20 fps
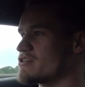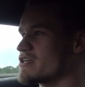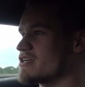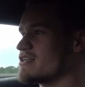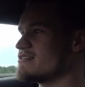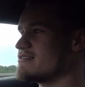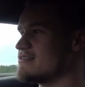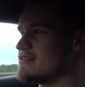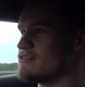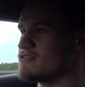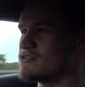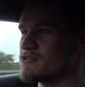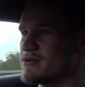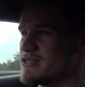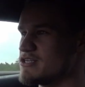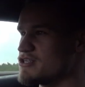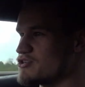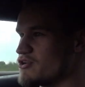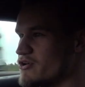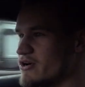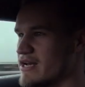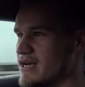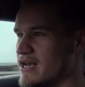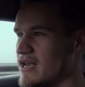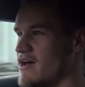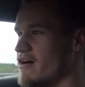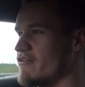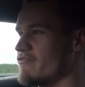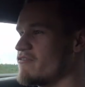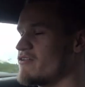to continue to enjoy and
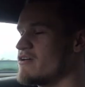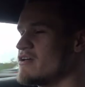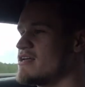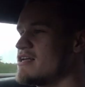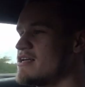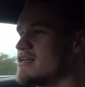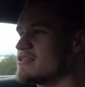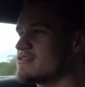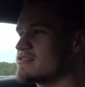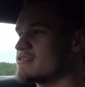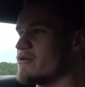love.